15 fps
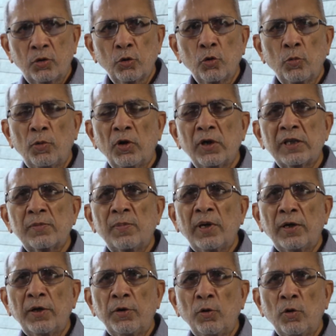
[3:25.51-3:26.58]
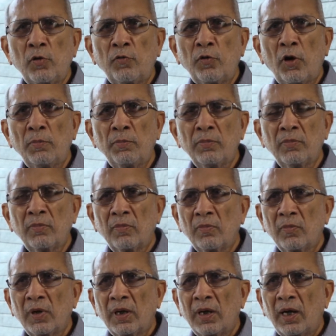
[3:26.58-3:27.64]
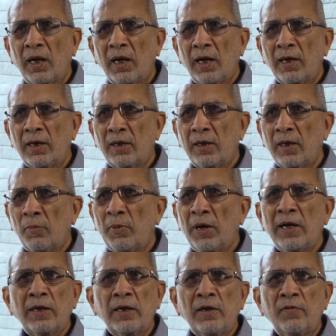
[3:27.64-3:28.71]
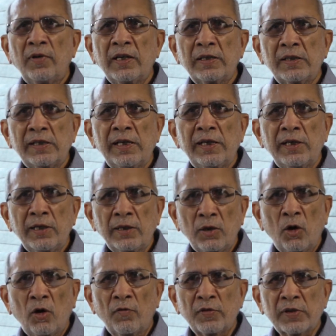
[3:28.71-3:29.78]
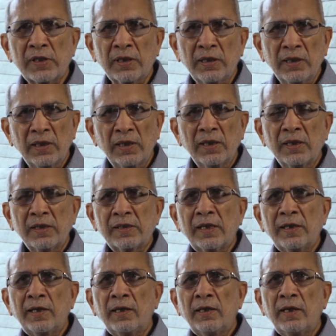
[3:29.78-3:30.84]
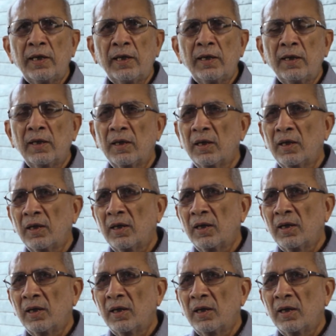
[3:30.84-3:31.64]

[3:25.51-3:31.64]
two policemen in uniform and apparently a very senior officer sitting there